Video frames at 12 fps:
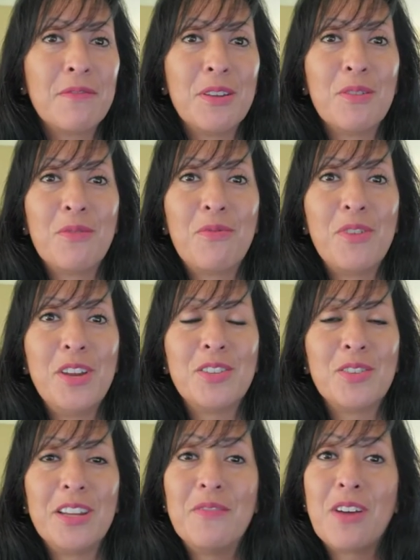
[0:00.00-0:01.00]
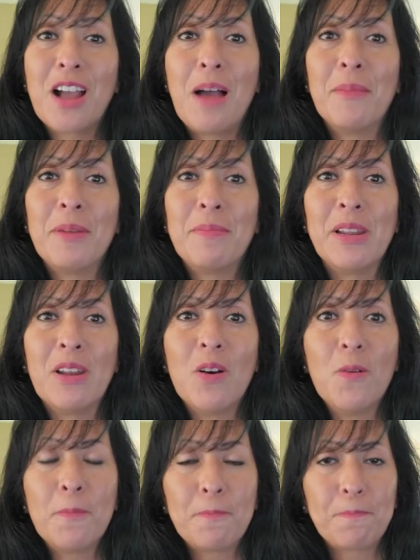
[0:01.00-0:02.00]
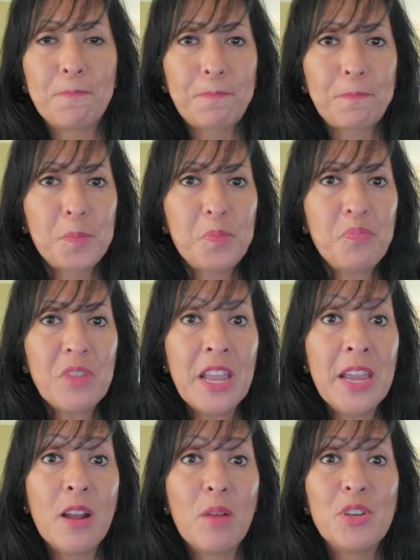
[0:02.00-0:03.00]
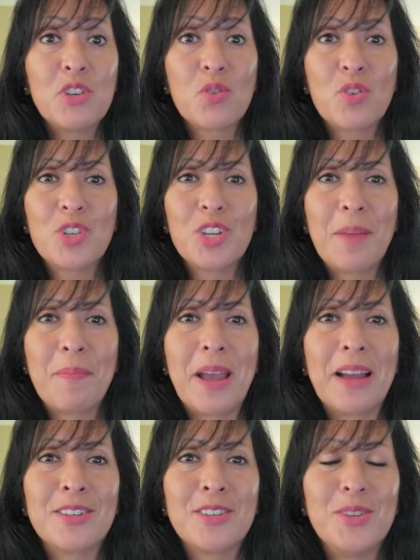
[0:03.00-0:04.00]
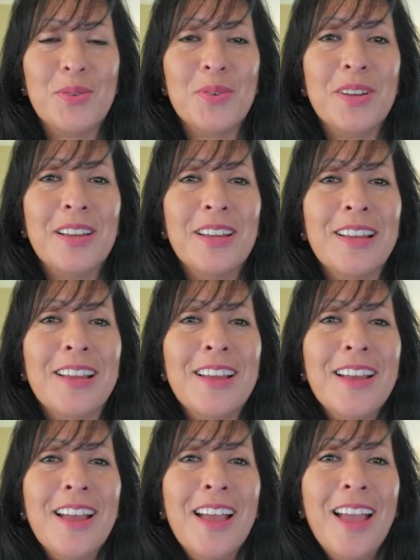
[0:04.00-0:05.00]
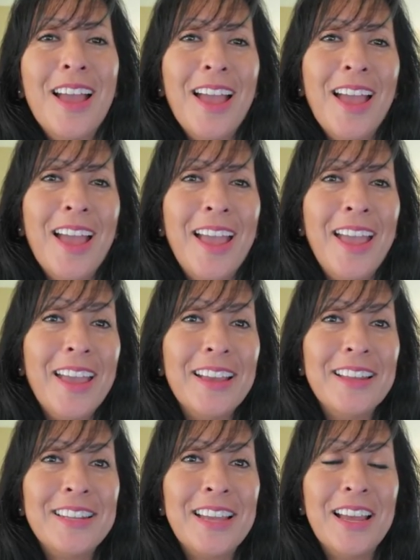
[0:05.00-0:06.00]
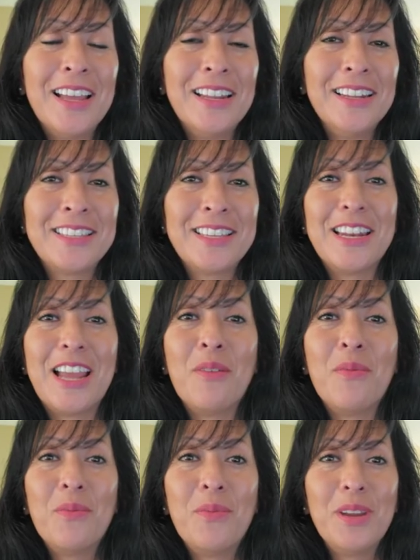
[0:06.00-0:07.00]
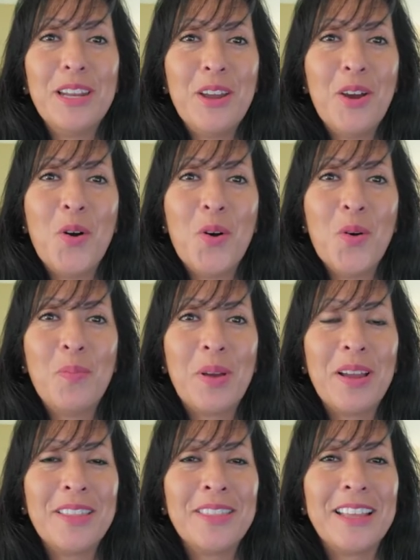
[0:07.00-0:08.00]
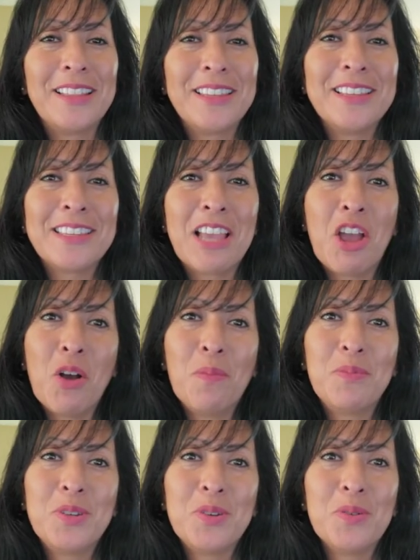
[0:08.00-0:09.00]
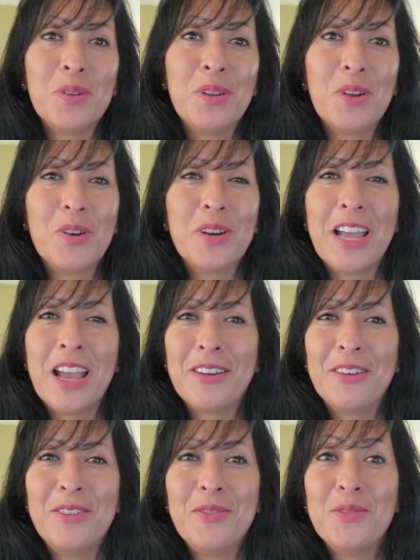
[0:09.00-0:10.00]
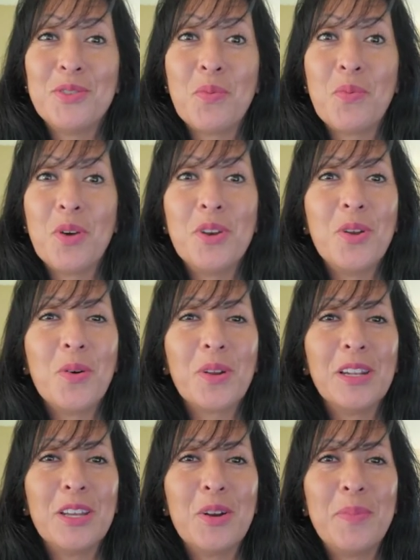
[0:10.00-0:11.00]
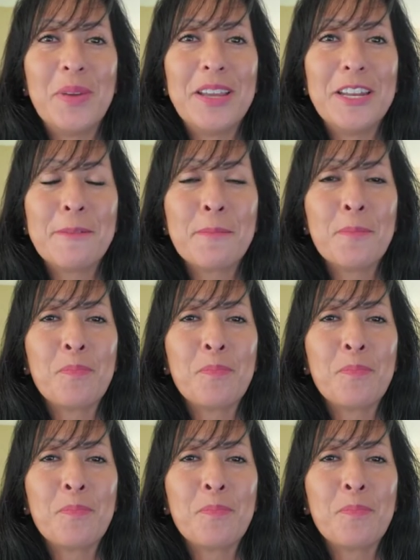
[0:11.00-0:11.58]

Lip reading: feel free to leave a comment below, and I'll be sure to get back to you. And listen, I really hope that this helped you learn how to use OneNote a little bit.